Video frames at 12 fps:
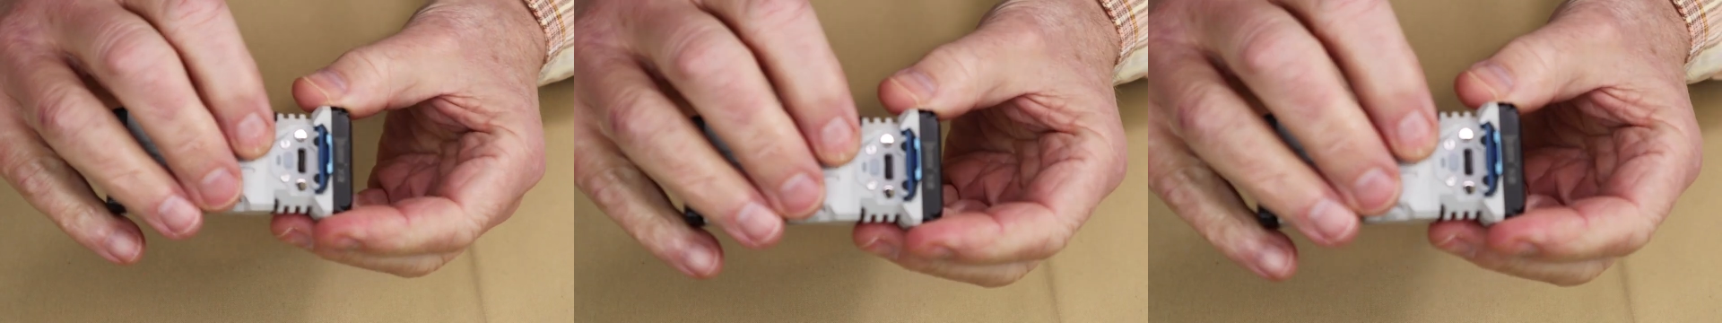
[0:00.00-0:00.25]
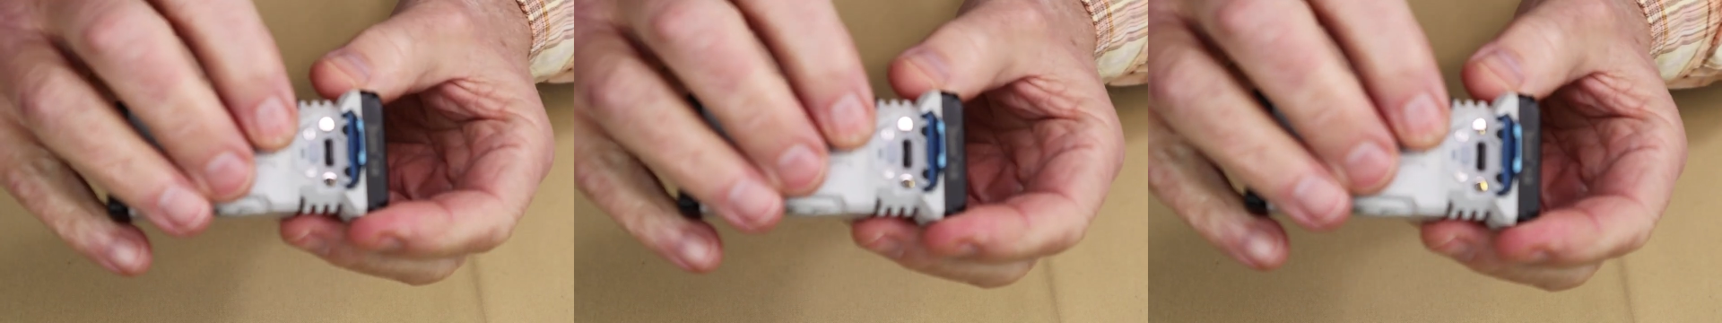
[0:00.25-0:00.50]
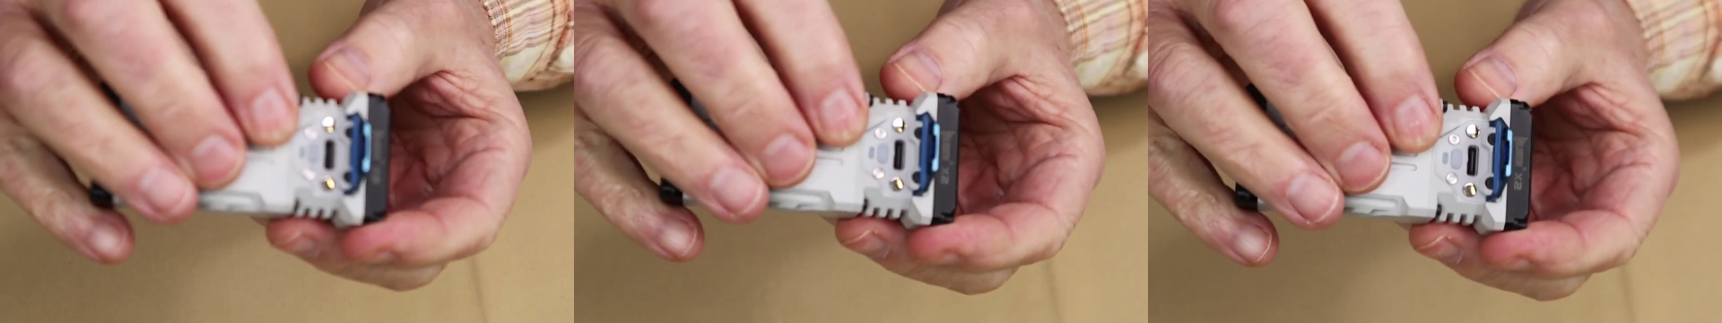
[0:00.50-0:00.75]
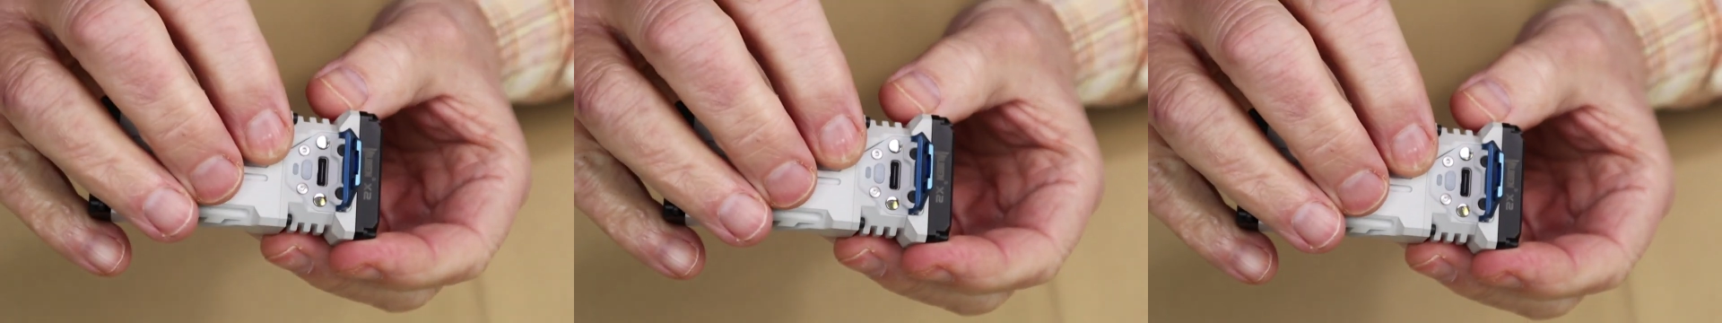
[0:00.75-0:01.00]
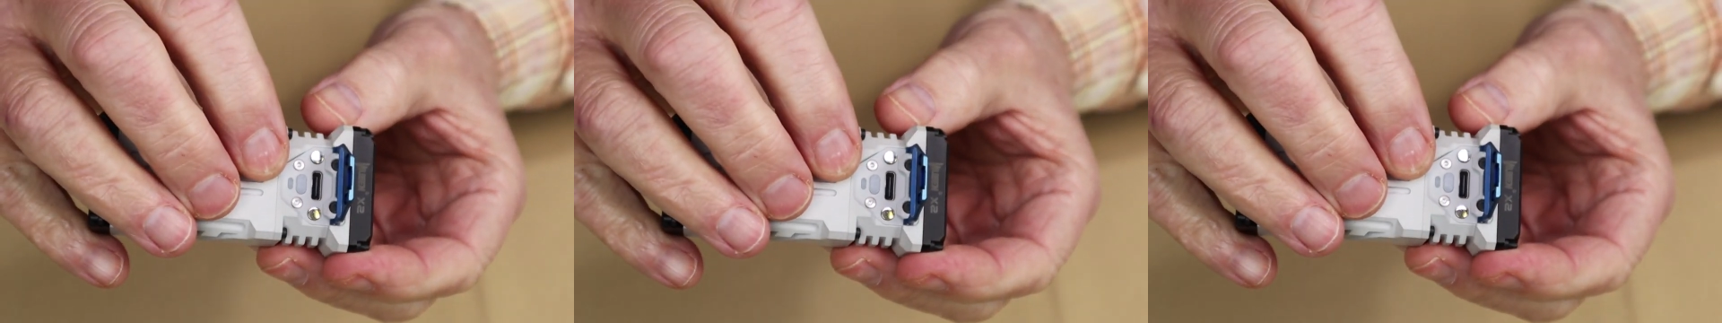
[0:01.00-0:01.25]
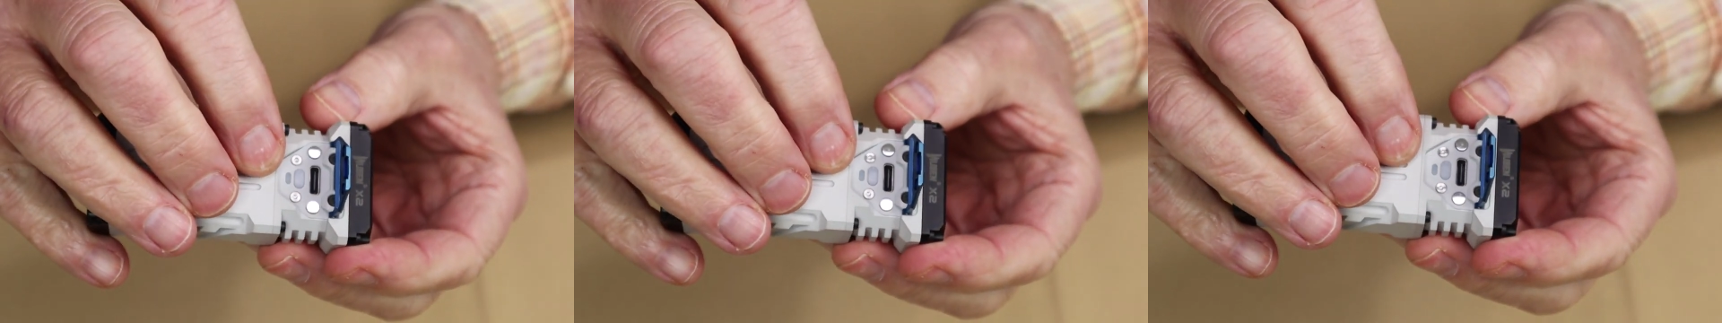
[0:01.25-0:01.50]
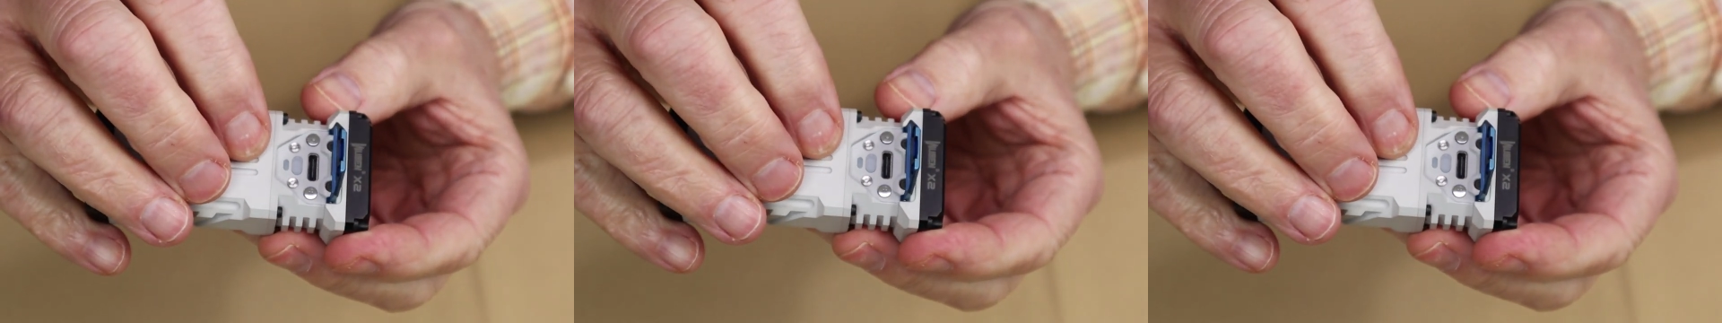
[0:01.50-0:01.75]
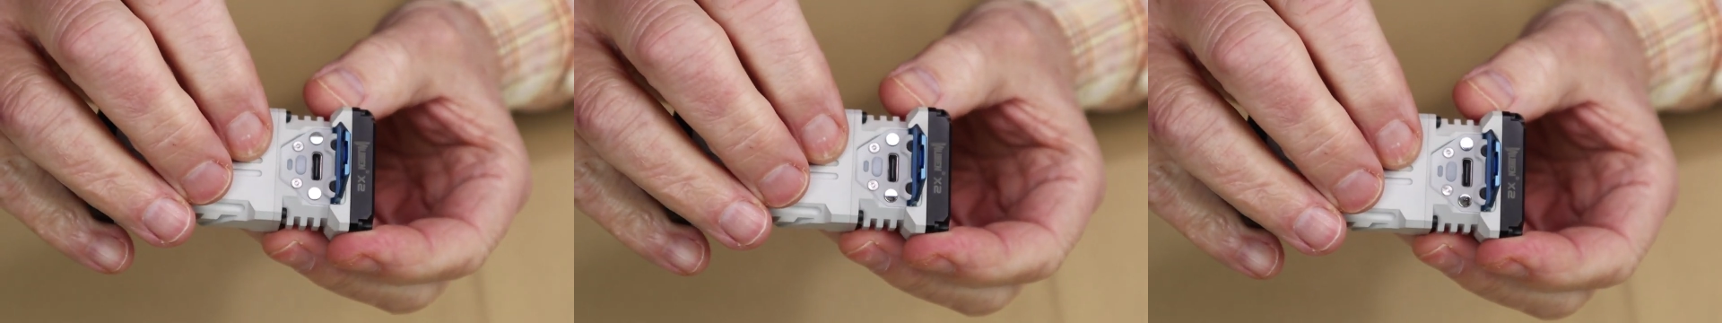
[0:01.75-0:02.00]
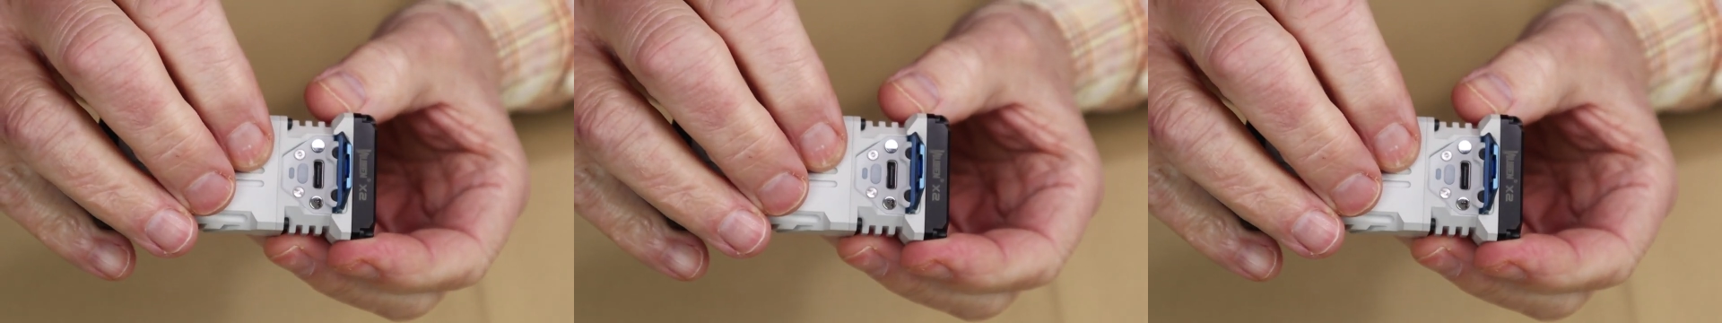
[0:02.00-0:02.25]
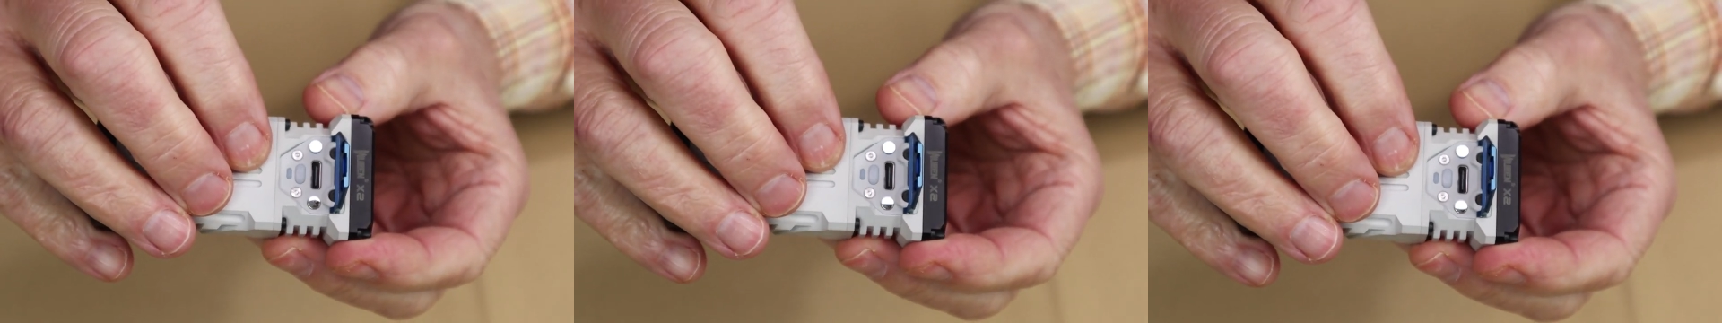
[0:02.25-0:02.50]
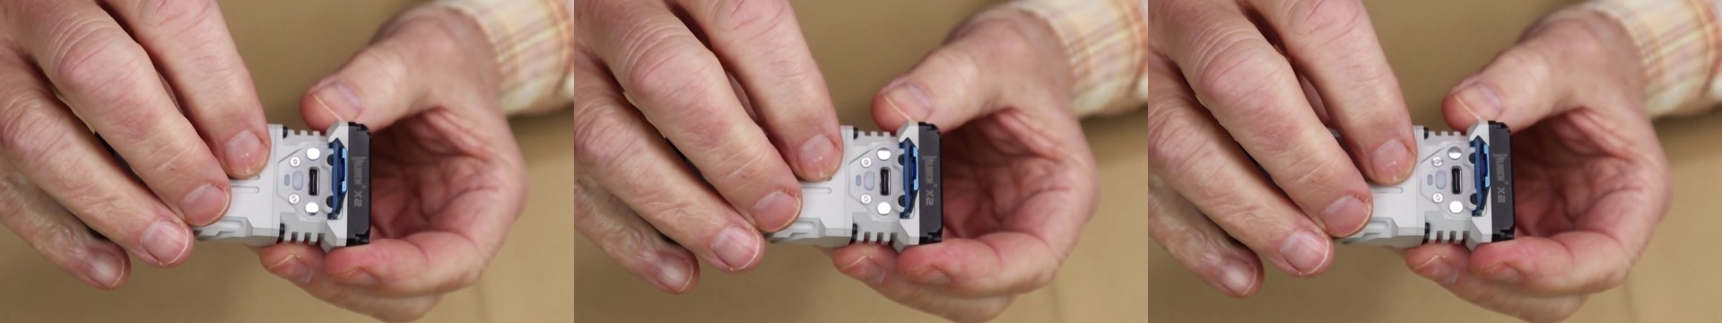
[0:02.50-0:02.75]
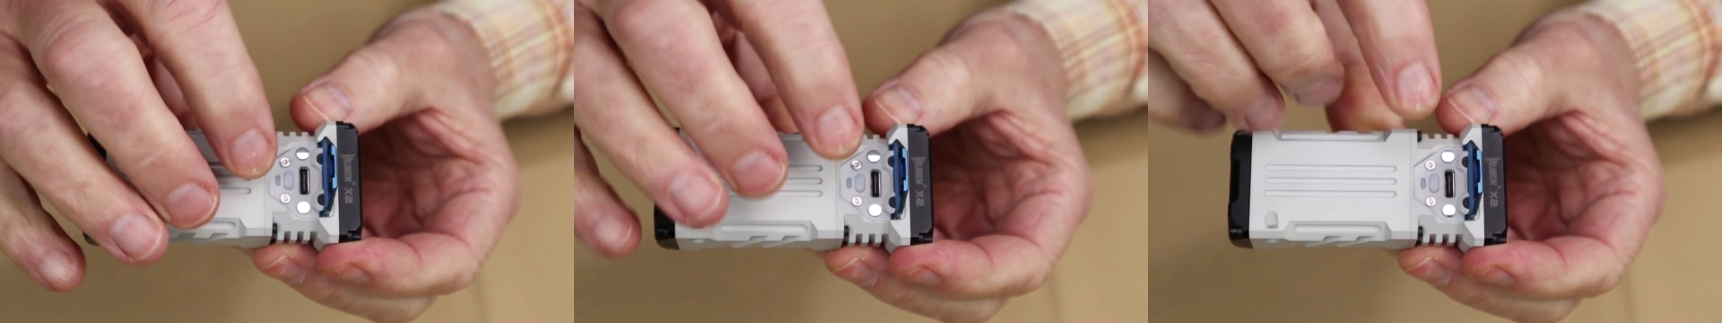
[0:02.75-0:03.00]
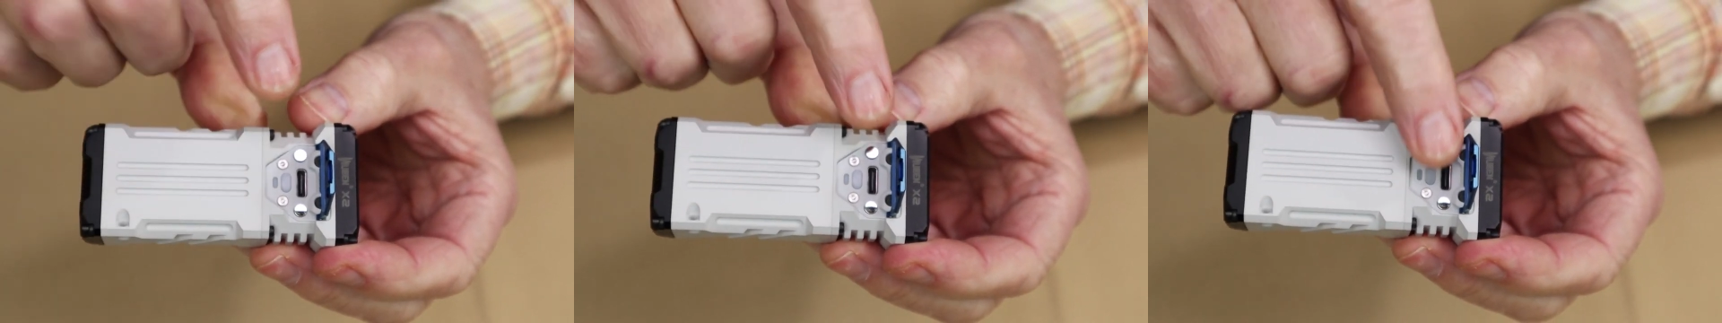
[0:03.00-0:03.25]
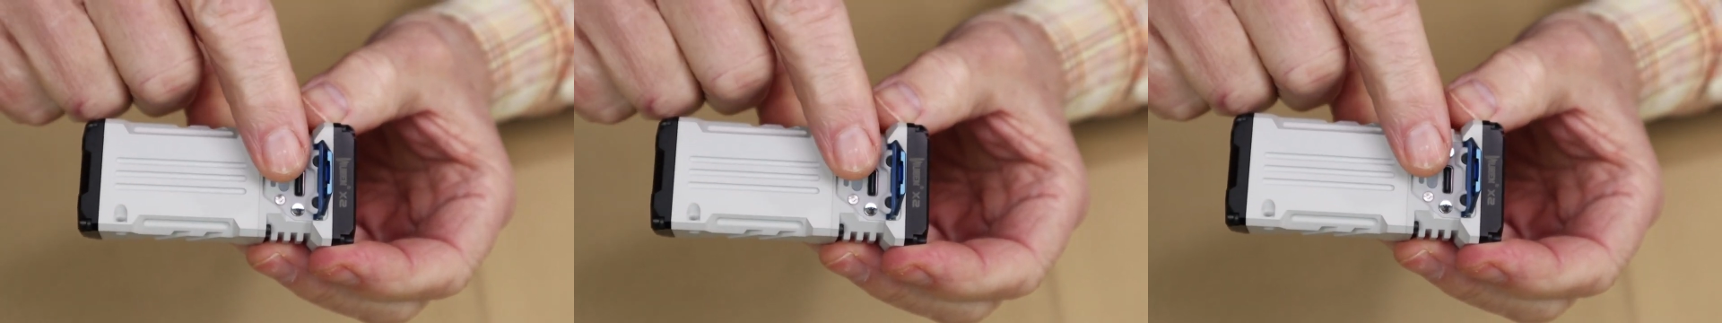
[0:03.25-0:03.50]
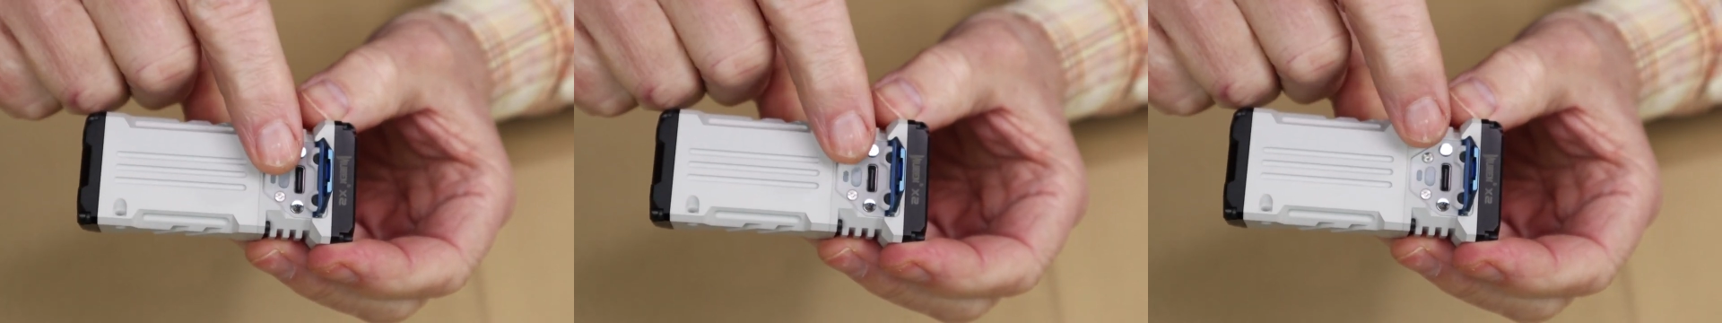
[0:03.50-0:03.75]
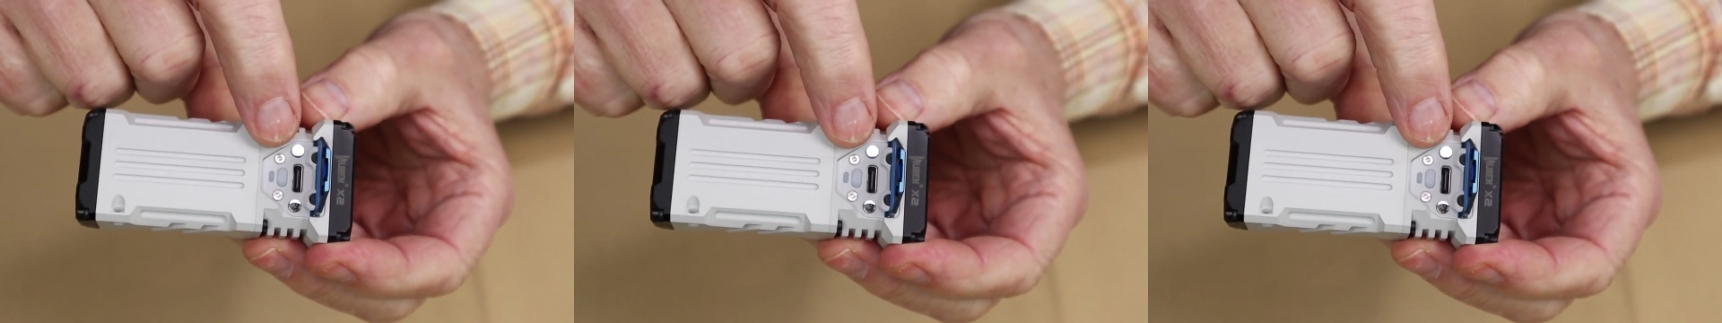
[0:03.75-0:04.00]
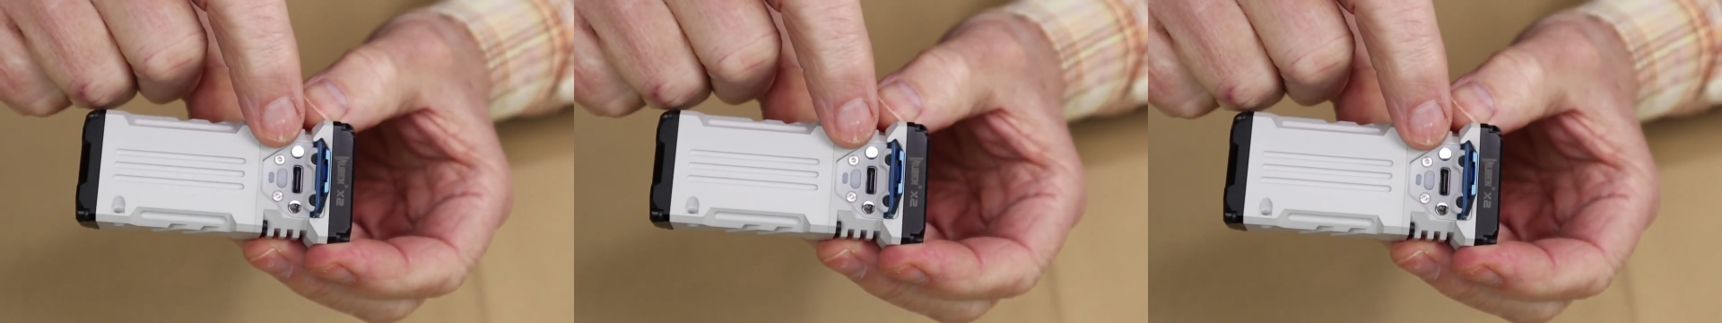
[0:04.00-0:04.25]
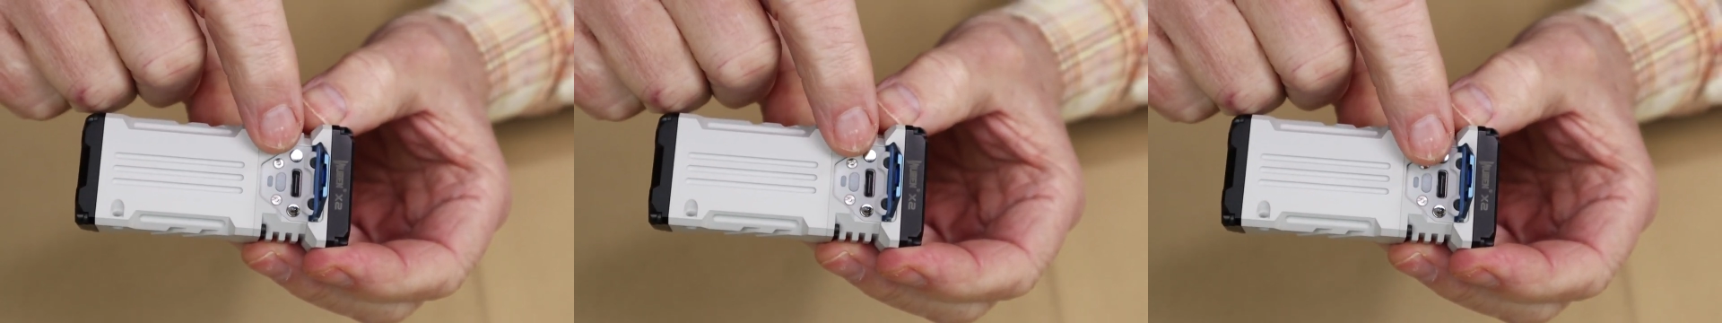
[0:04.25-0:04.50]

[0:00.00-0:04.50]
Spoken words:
No face is visible, so there are no lips to read.